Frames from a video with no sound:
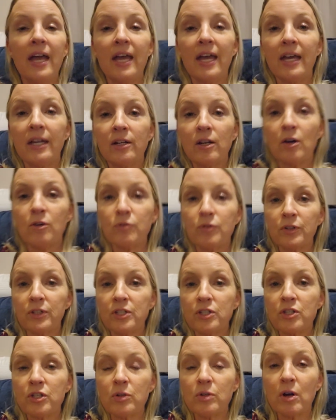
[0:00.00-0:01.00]
And
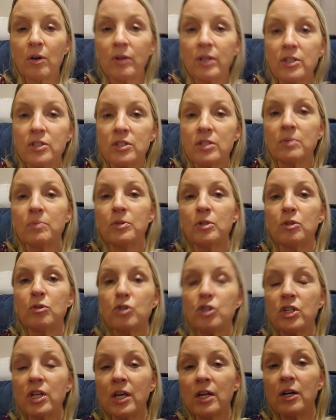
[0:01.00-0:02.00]
hopefully soon I'll get some new
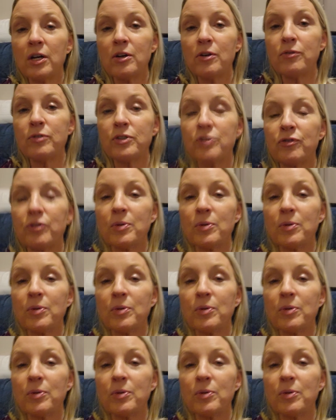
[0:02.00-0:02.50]
shelves